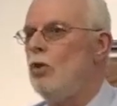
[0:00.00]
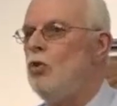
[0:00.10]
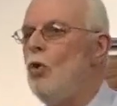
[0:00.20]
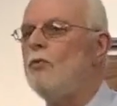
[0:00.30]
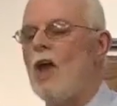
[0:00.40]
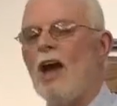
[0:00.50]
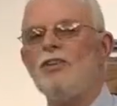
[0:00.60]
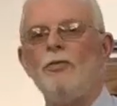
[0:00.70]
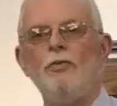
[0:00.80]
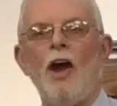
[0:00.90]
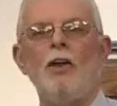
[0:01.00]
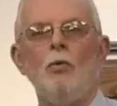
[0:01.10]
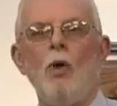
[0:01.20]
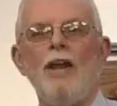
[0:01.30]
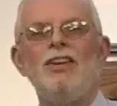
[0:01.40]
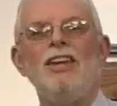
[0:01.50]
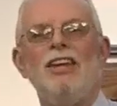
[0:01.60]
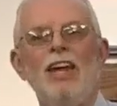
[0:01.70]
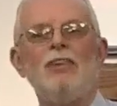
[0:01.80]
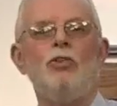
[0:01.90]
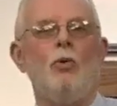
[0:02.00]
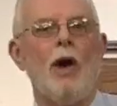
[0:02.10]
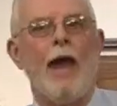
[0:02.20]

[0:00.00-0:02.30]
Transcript: You've got to find a way to get to